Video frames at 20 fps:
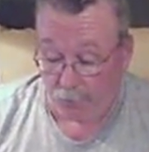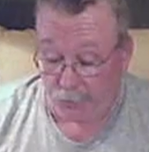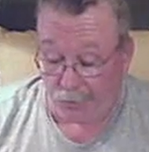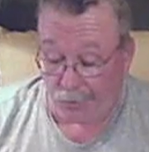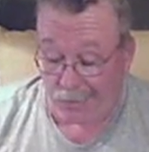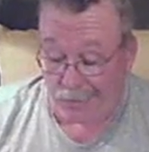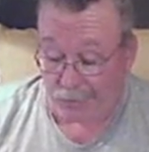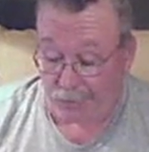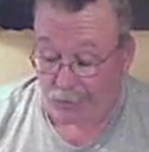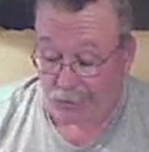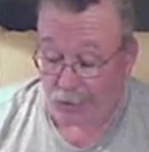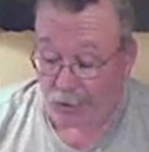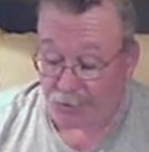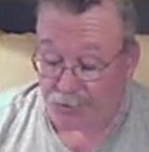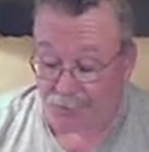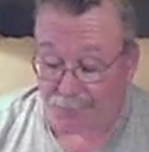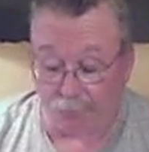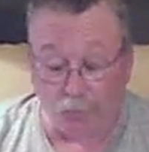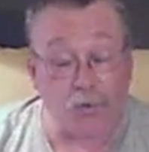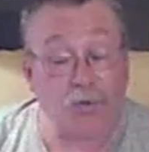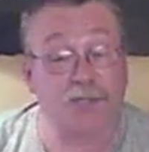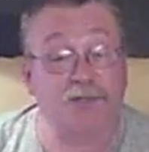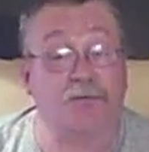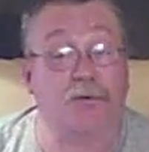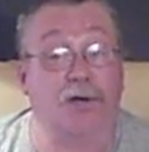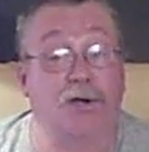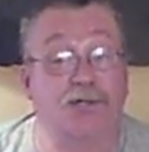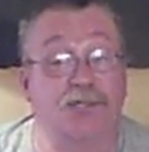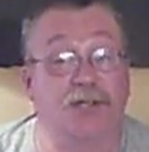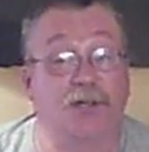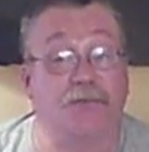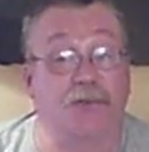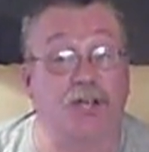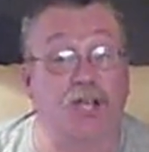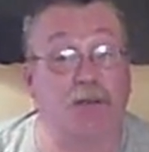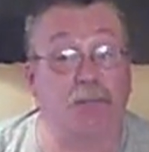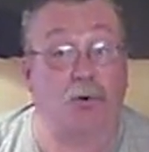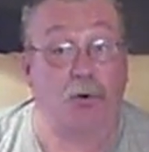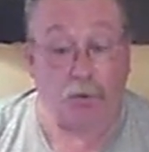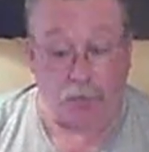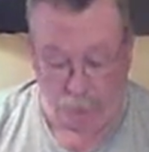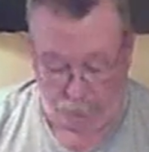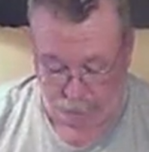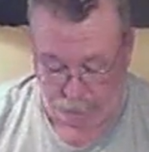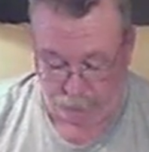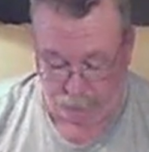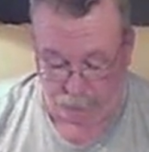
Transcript: You're like the country boys version of Emerald.